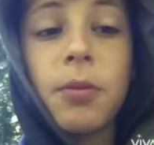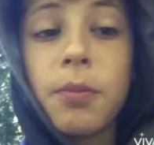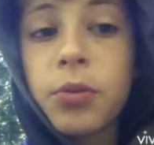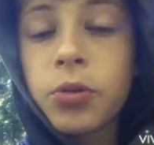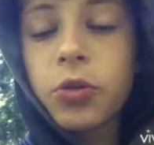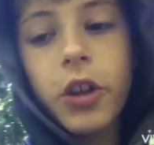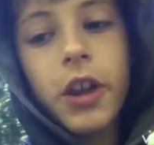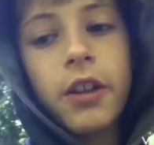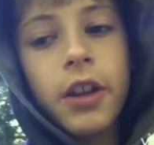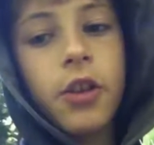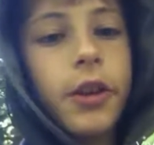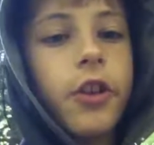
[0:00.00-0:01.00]

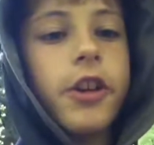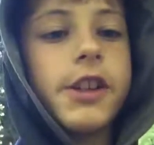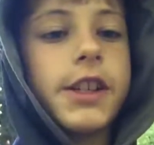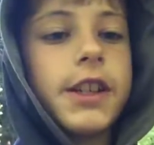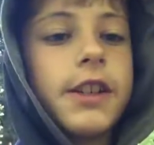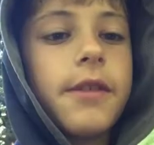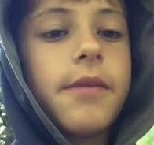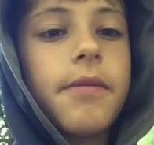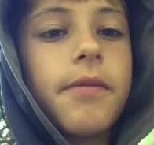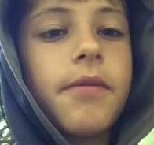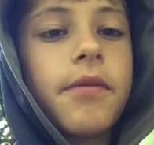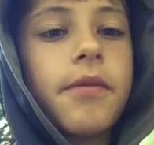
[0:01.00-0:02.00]
completely going crazy. get
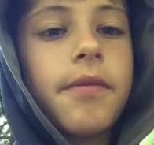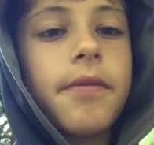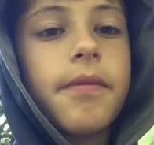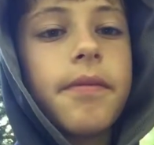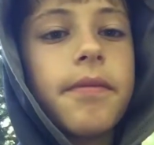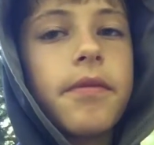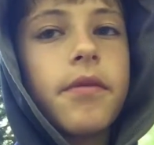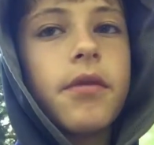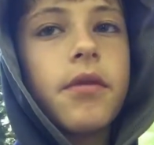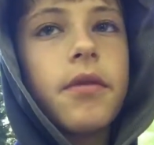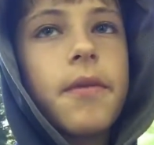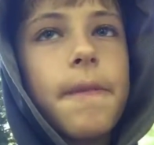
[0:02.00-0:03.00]
out if you're going
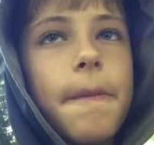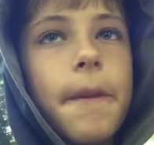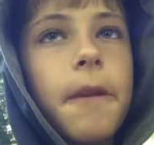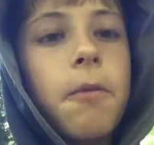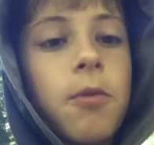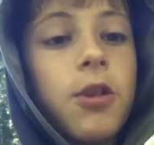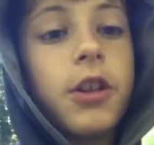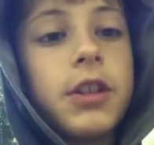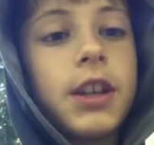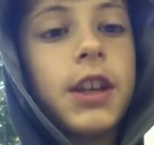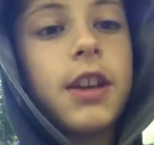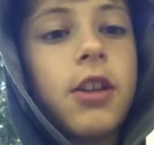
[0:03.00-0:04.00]
crazy. I want
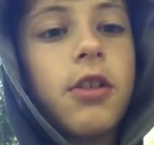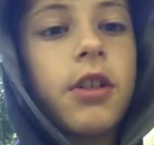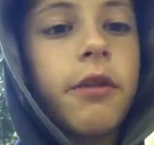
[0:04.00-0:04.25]
to get out.